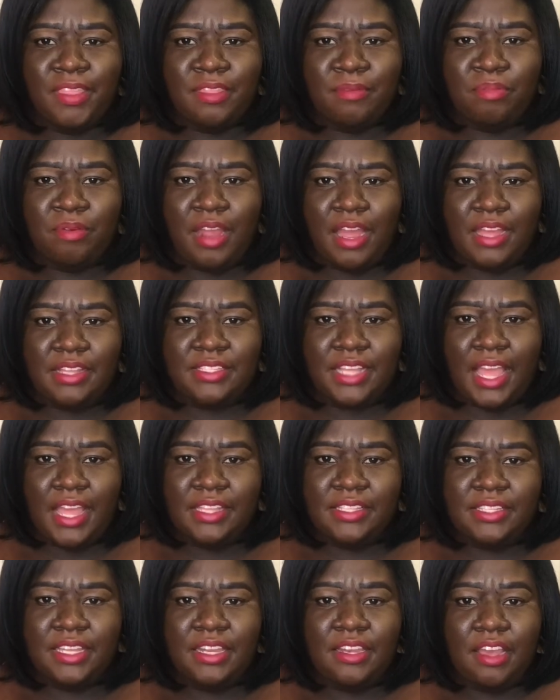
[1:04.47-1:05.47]
the
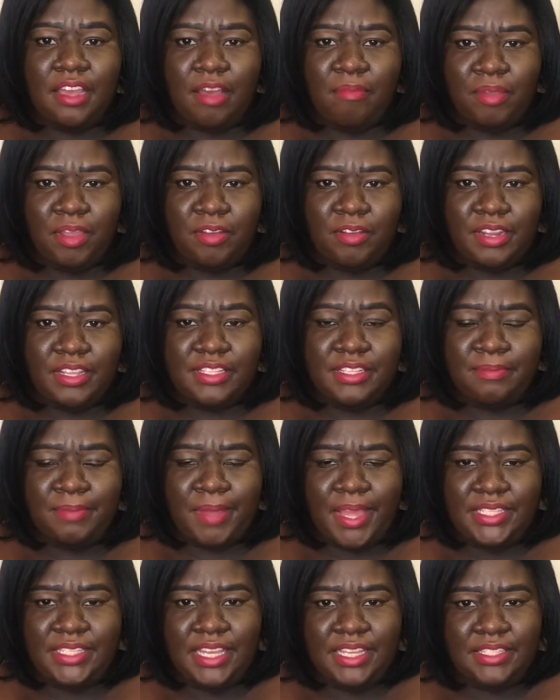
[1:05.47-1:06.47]
process and upload it to
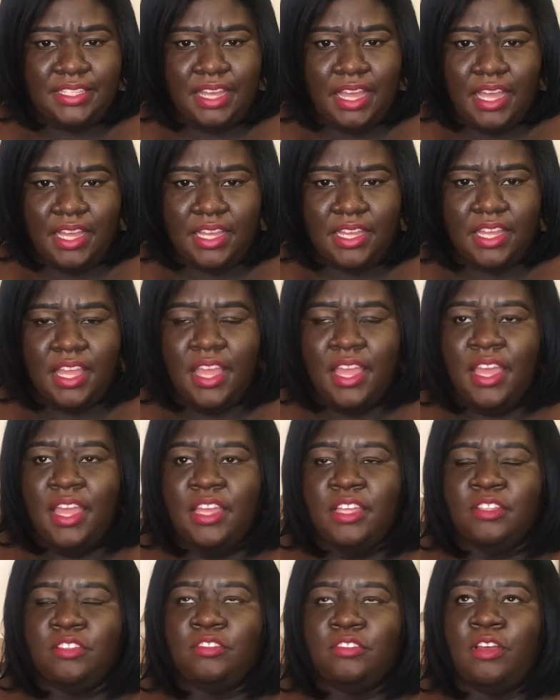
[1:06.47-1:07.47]
my TikTok.
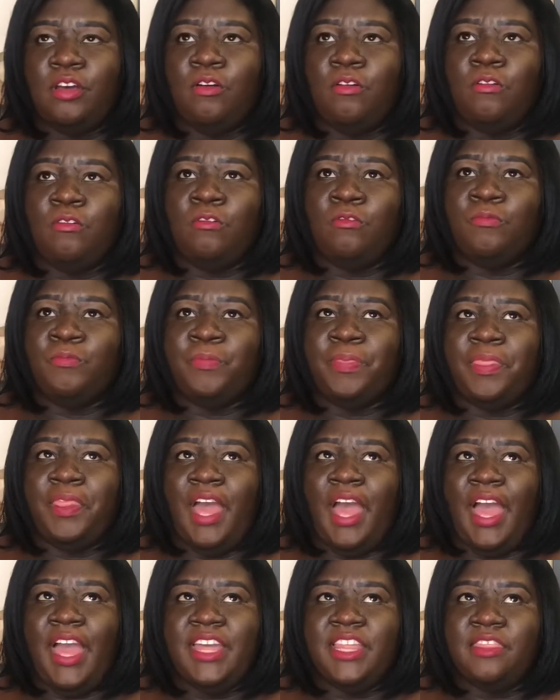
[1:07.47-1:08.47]
So
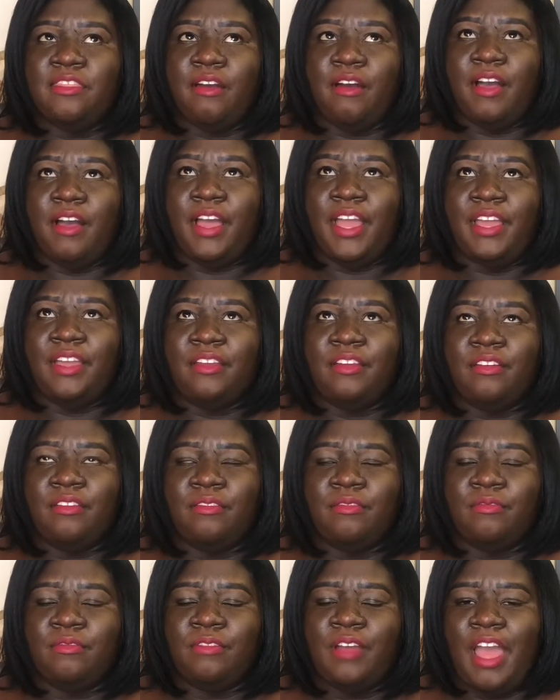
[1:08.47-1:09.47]
I thought
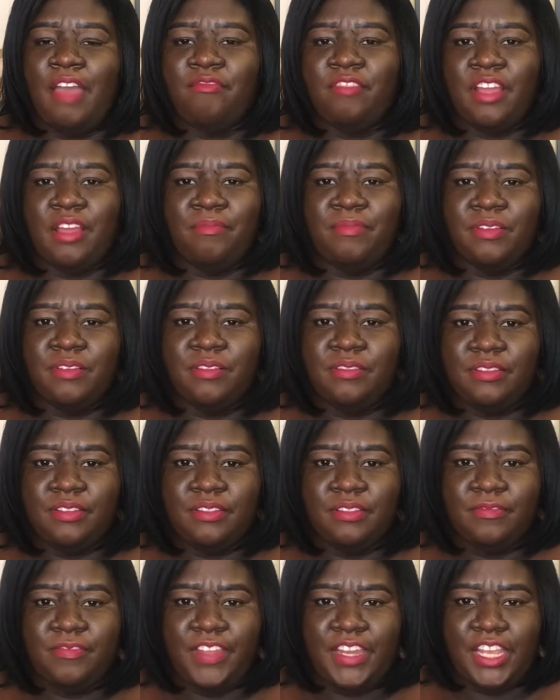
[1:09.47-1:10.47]
after I
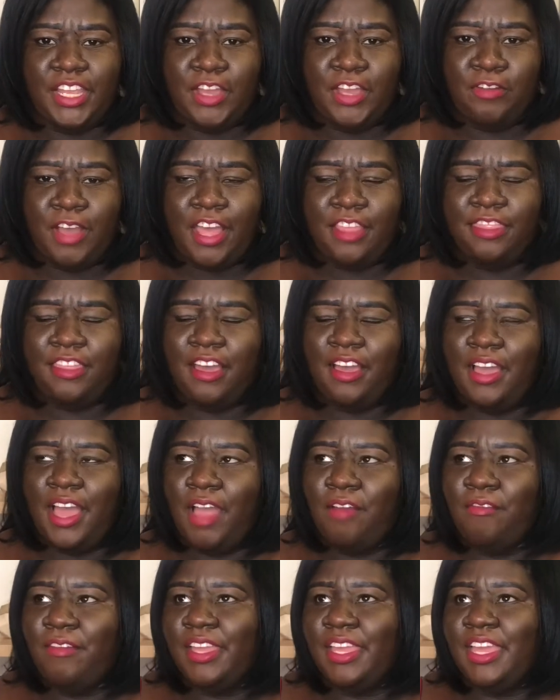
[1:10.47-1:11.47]
uploaded the video, I thought
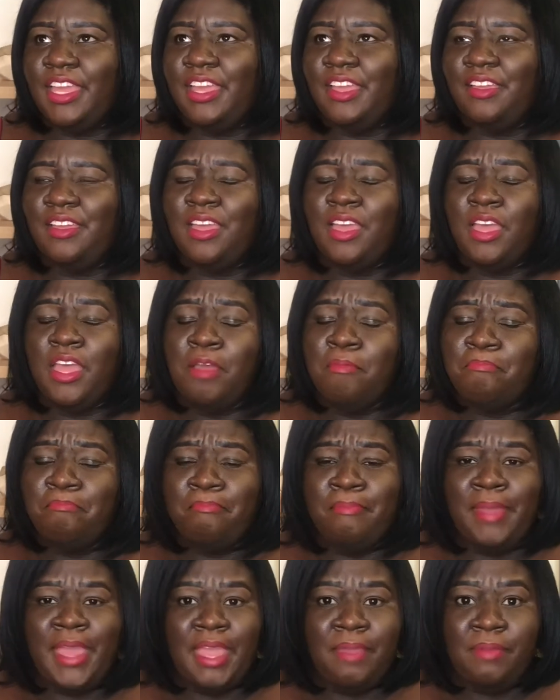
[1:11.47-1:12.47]
I would get
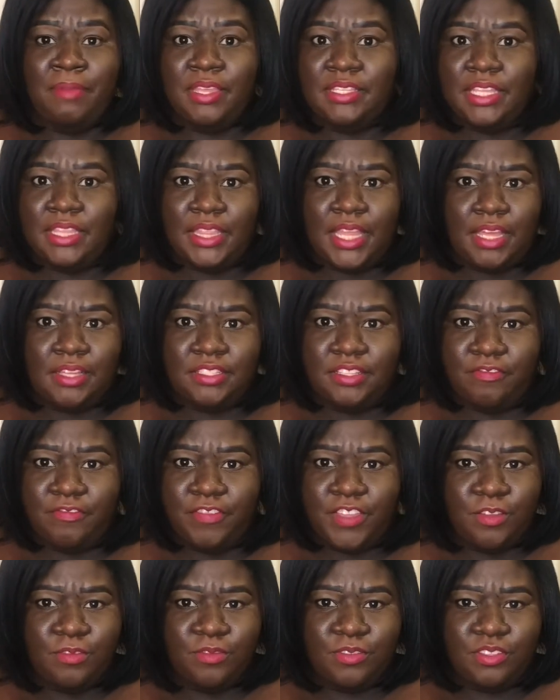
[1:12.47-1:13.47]
maybe 10,000
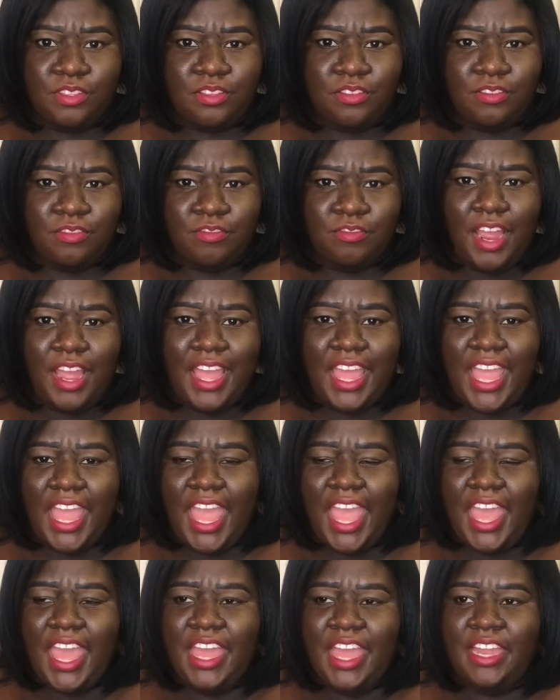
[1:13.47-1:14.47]
views, right?
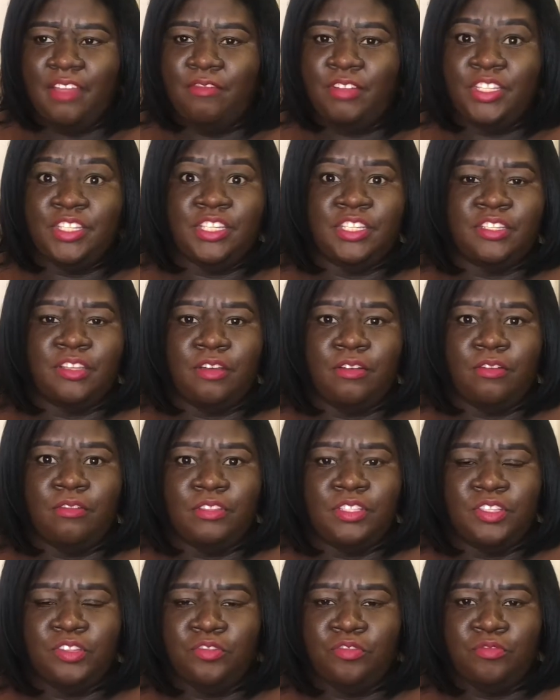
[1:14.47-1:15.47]
And it would just
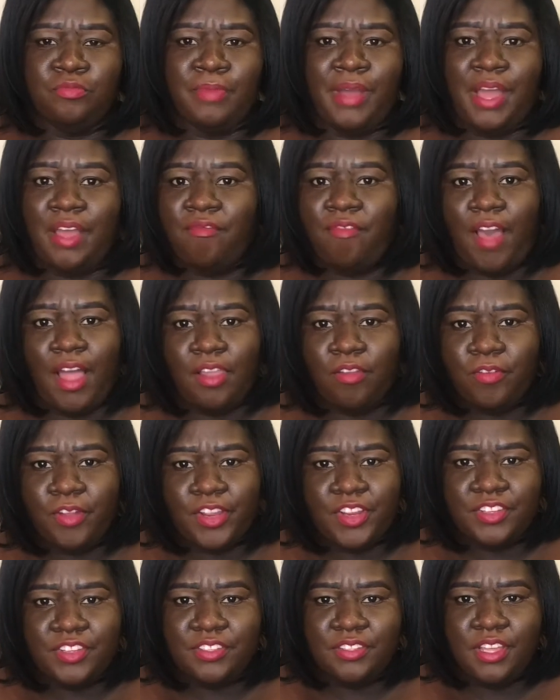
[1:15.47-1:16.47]
go to my
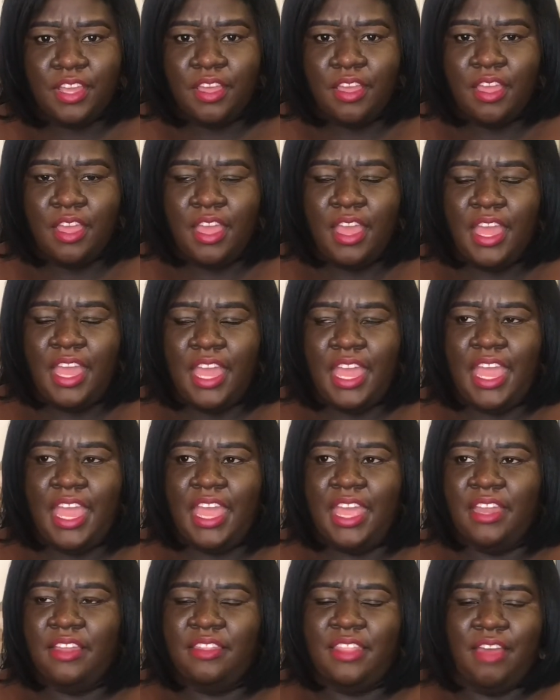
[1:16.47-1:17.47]
followers.
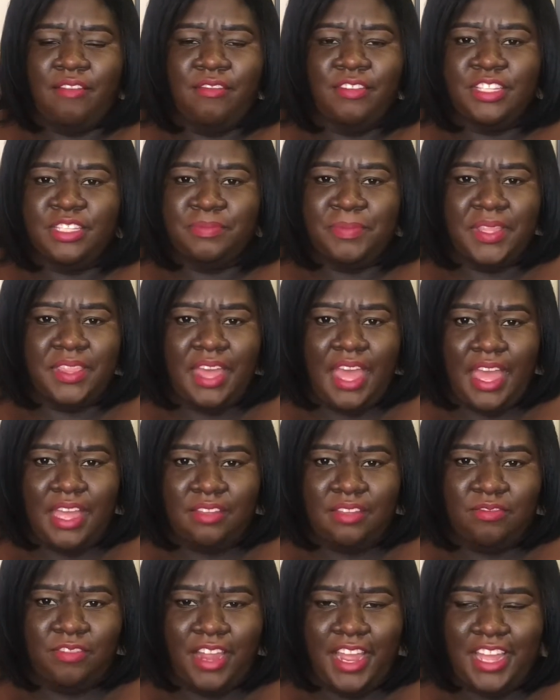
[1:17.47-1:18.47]
And that would just be
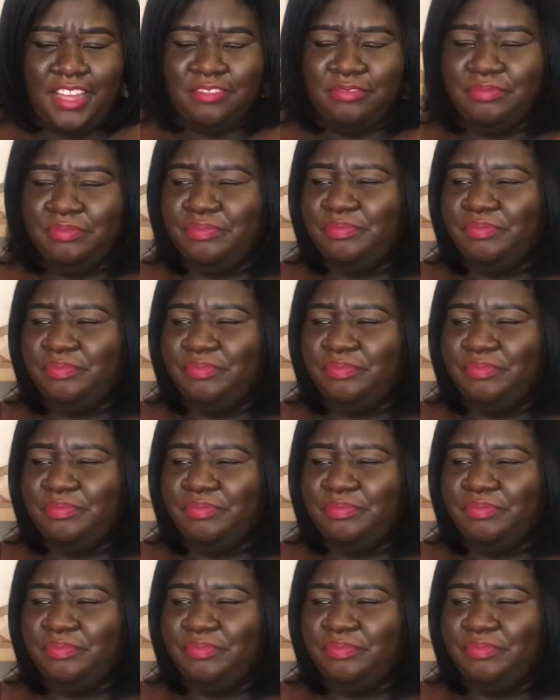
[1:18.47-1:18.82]
that, right?